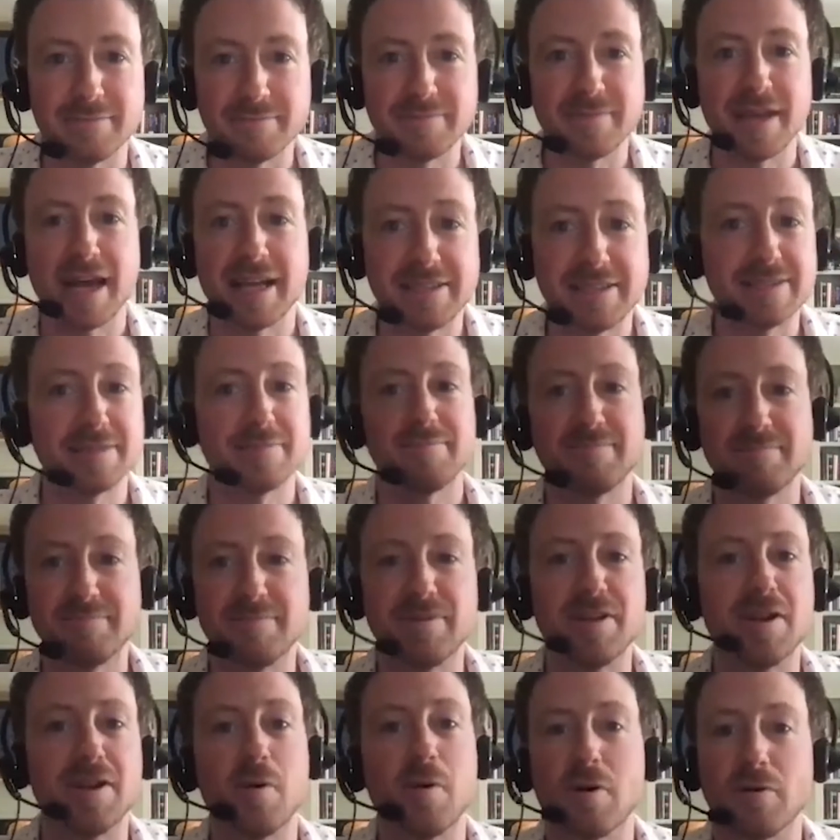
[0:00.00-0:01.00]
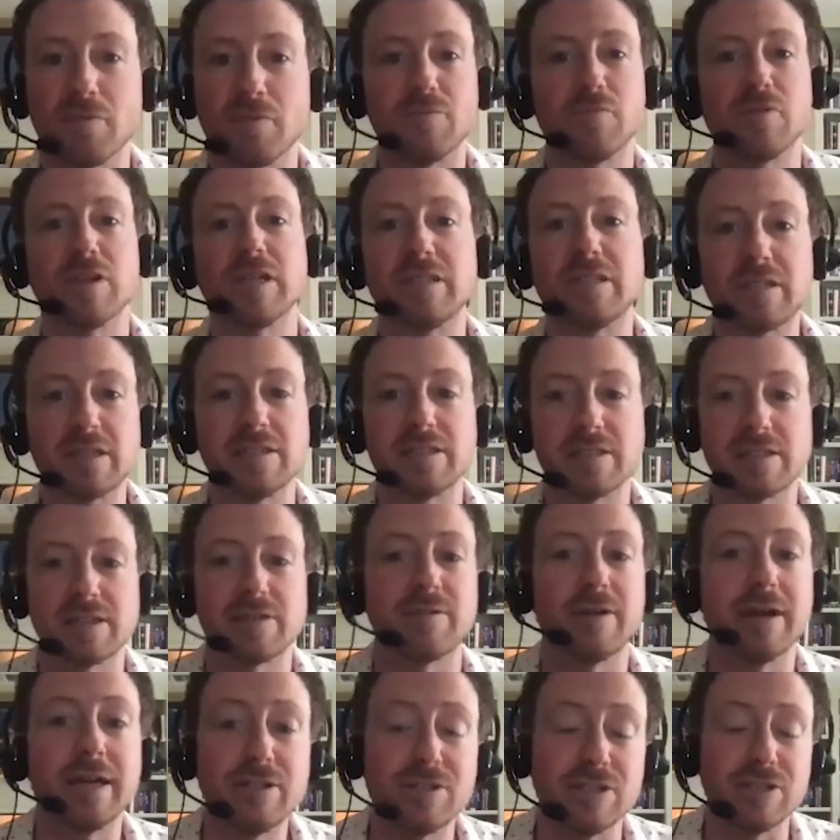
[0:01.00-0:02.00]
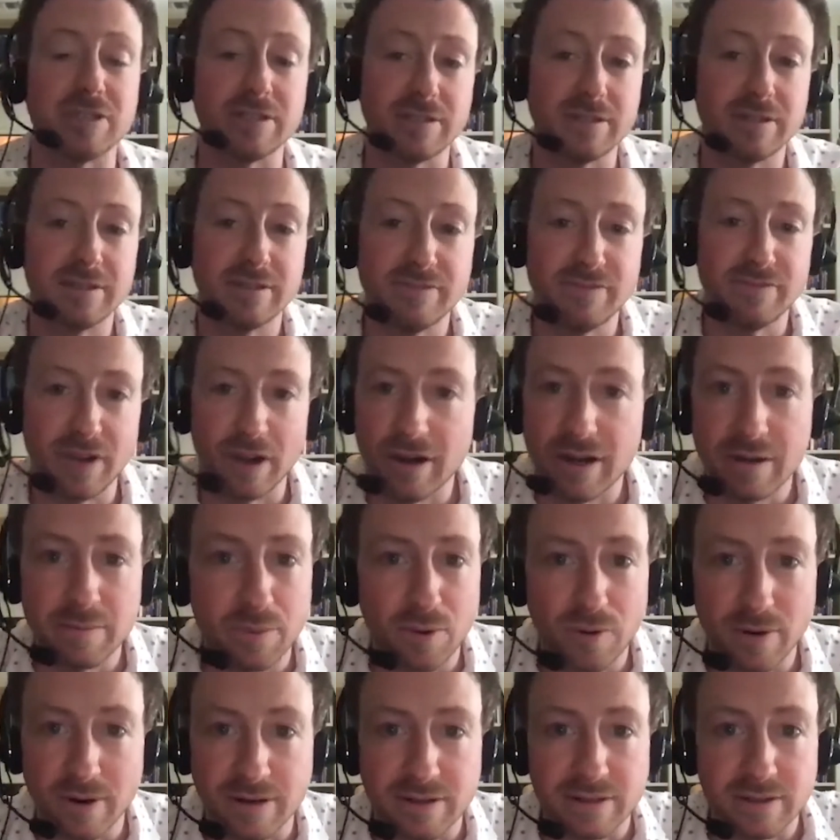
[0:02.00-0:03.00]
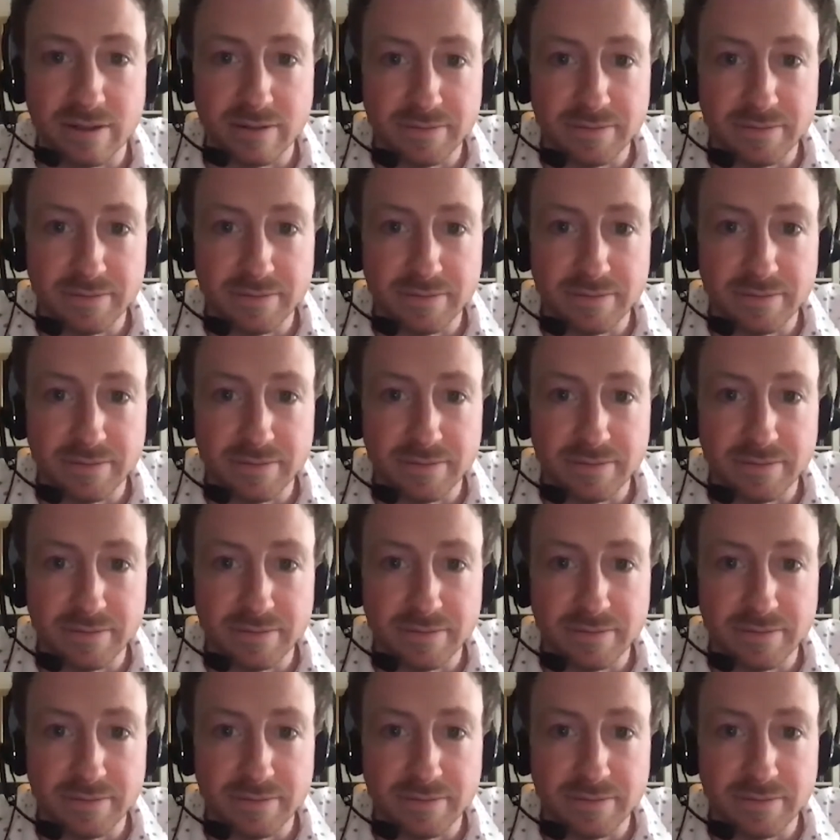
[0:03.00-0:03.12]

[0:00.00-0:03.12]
that's a you know, a real consideration. Very important.